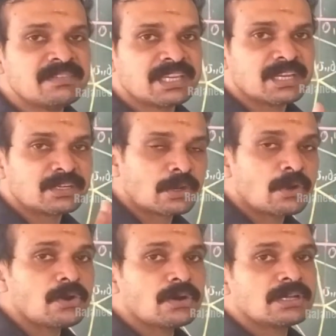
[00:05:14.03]
we can
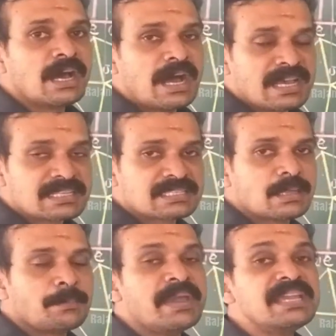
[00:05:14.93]
draw as the
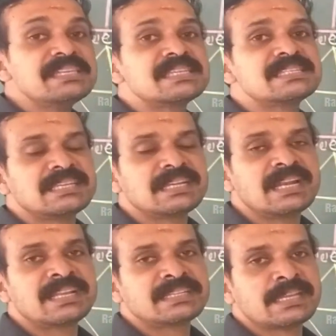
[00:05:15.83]
base is
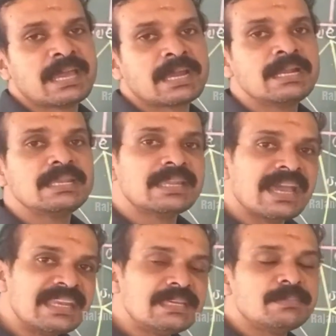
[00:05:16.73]
inclined at an angle
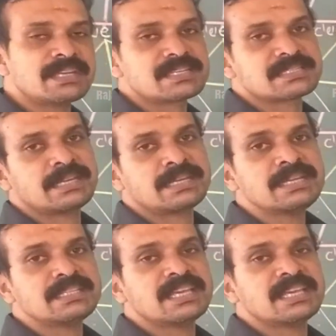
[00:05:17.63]
90 minus 30,